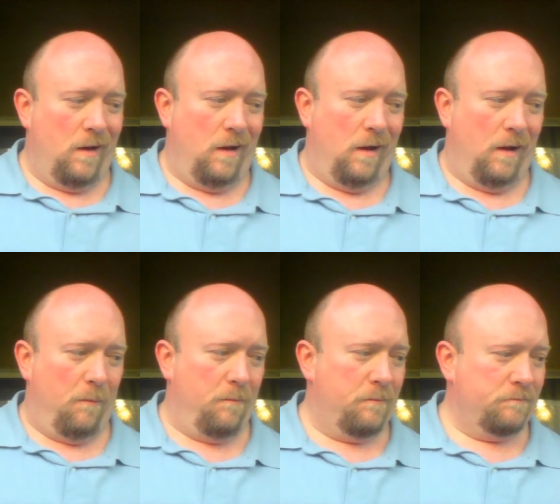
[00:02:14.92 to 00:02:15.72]

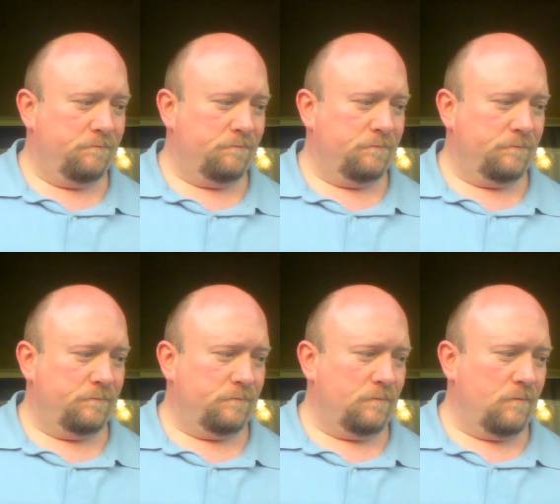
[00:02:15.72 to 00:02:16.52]

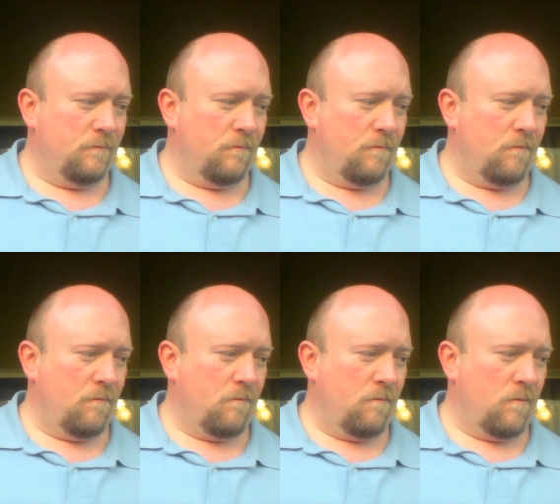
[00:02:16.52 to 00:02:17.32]

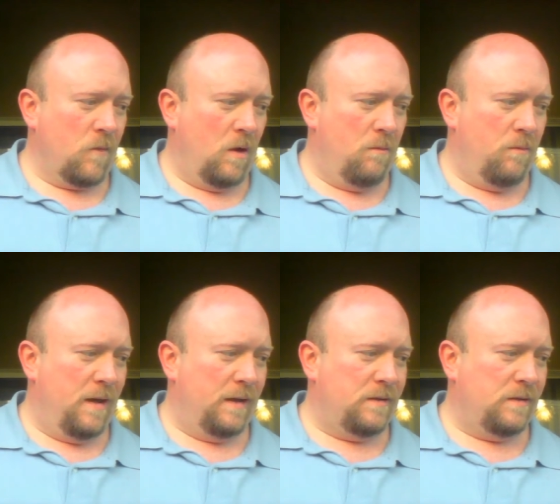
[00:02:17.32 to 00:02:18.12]

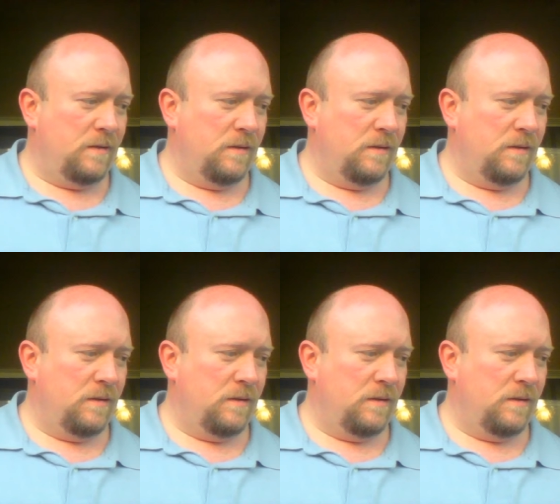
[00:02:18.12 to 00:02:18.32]
But